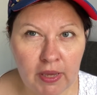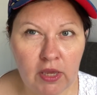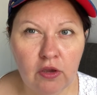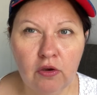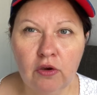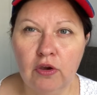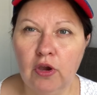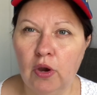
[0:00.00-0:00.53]
you
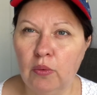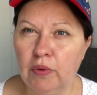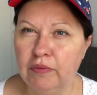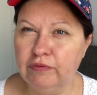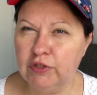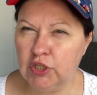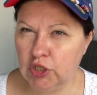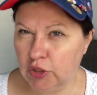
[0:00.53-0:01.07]
could go
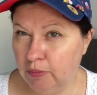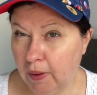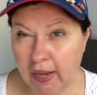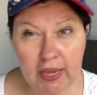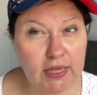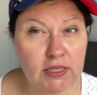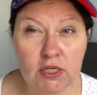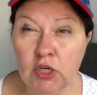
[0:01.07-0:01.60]
with two
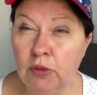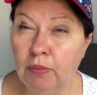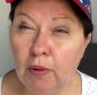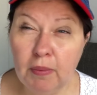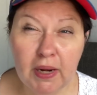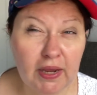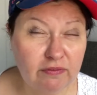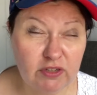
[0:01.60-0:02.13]
packets, and you
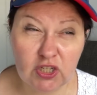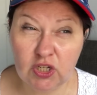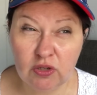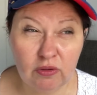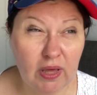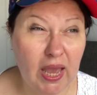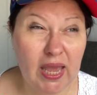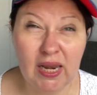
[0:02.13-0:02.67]
probably have to do
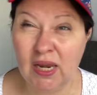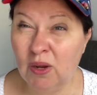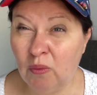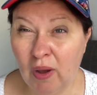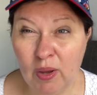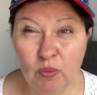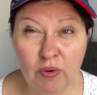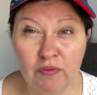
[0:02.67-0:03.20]
that
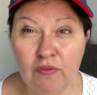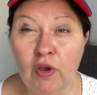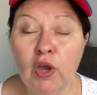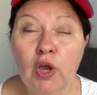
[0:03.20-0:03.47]
anyway with